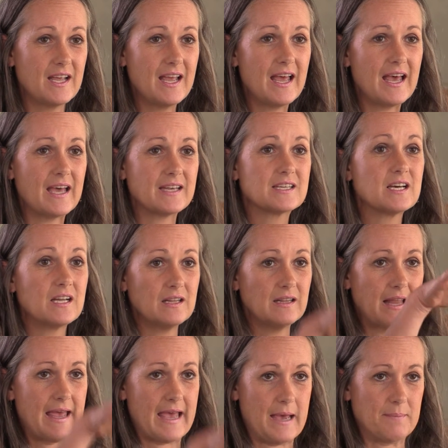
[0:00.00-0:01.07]
had
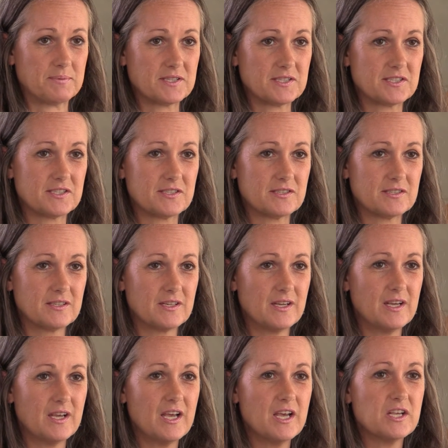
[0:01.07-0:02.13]
collapsed.
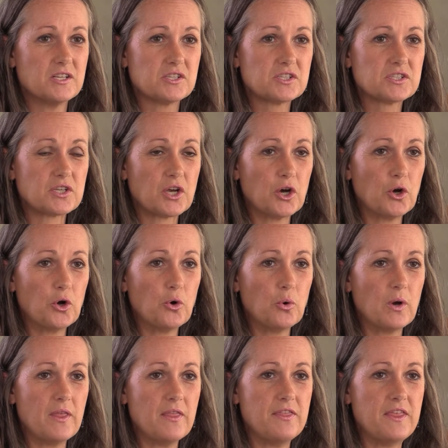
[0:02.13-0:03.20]

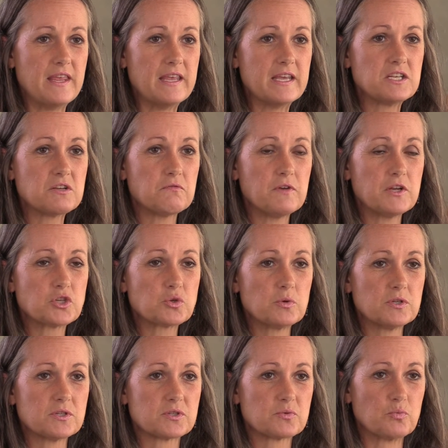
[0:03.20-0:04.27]
So the
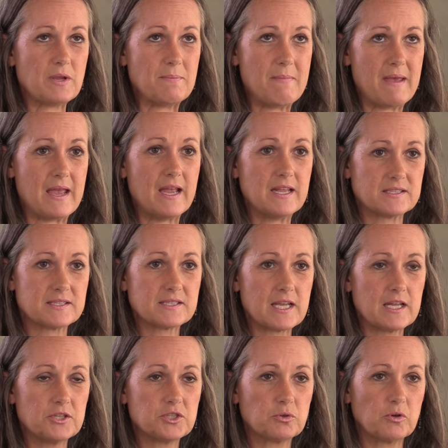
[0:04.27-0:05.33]
individual's remains, the
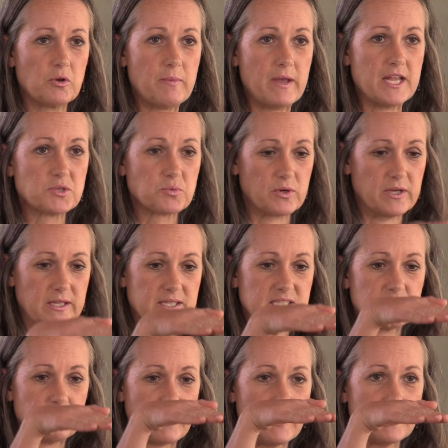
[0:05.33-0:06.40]
skeletal remains, were in a
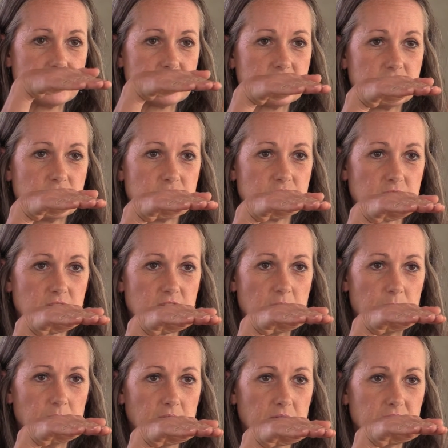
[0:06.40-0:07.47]
space just a
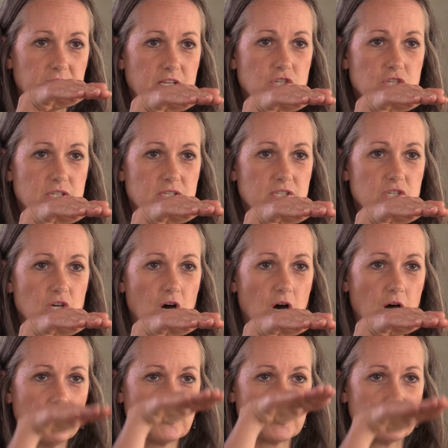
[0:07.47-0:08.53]
couple of inches
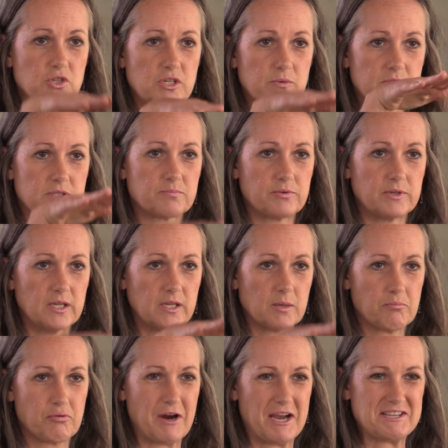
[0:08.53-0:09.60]
tall. So she was pretty
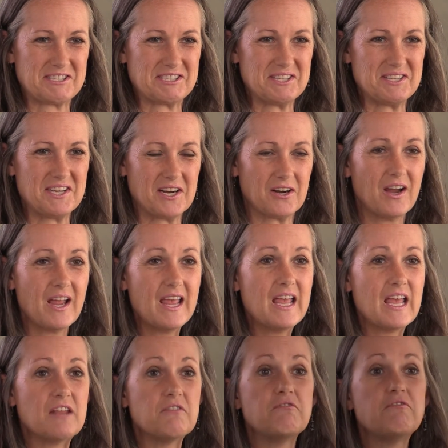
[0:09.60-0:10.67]
compressed in there
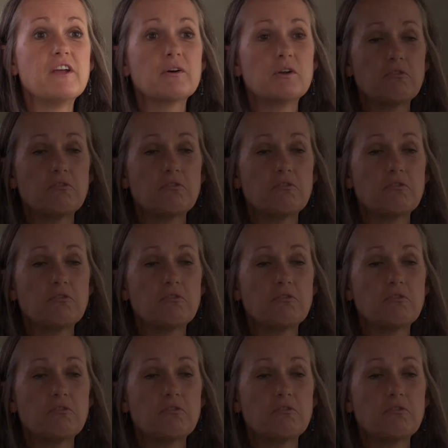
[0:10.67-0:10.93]
and very